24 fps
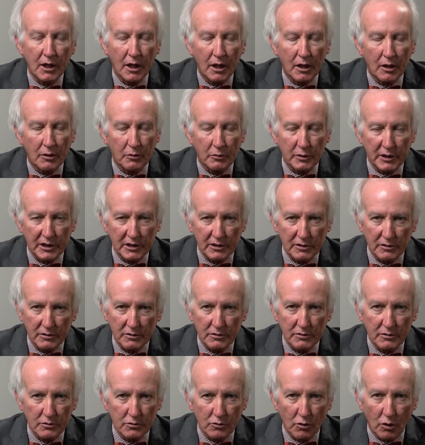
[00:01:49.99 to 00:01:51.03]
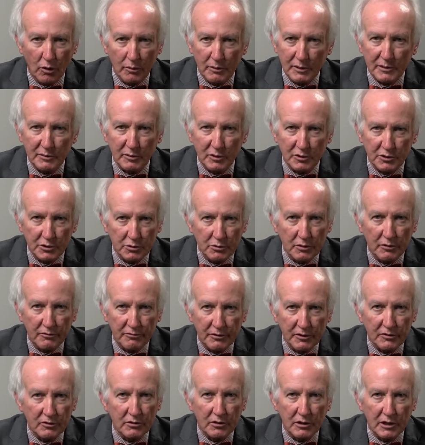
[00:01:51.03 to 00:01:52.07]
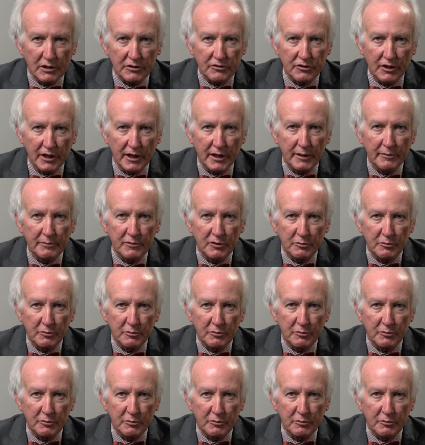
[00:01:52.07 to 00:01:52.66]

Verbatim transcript: We normally will do a physical exam